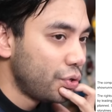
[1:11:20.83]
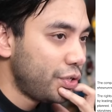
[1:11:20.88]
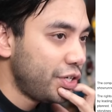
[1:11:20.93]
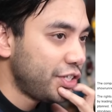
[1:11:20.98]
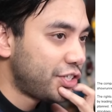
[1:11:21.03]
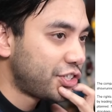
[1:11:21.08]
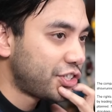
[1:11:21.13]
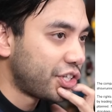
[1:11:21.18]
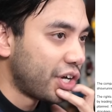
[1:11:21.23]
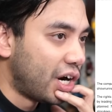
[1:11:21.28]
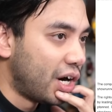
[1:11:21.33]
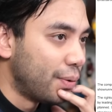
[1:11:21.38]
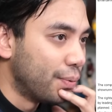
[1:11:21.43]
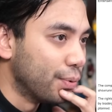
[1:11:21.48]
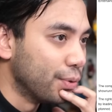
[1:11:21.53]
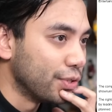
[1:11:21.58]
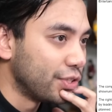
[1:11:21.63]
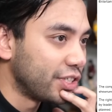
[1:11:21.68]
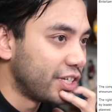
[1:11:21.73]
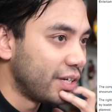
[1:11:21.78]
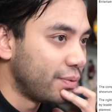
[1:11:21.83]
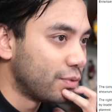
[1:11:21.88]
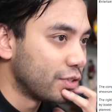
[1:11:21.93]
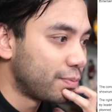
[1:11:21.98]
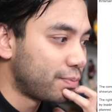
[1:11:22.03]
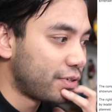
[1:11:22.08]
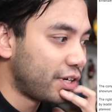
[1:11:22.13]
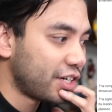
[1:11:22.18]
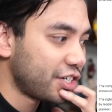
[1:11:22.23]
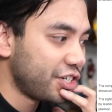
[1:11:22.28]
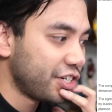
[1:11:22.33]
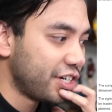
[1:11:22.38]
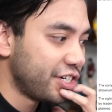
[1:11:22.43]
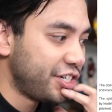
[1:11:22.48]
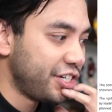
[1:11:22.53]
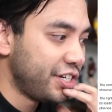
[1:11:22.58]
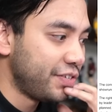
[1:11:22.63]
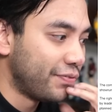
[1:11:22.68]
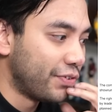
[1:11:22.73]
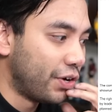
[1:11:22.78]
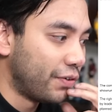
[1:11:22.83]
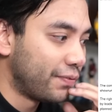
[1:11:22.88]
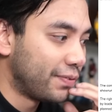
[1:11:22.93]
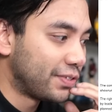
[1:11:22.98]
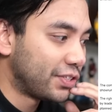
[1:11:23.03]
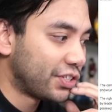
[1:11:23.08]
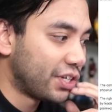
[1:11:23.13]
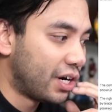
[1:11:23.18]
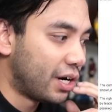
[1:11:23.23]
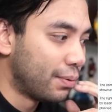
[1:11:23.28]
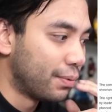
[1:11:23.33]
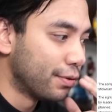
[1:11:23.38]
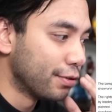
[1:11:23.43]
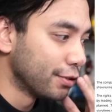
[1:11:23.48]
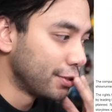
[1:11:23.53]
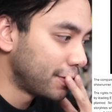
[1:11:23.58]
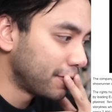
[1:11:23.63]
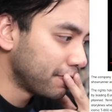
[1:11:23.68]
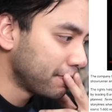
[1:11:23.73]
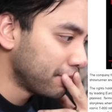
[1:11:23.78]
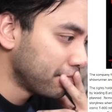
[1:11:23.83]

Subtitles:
Star Wars again. Was Production IG involved with Star Wars?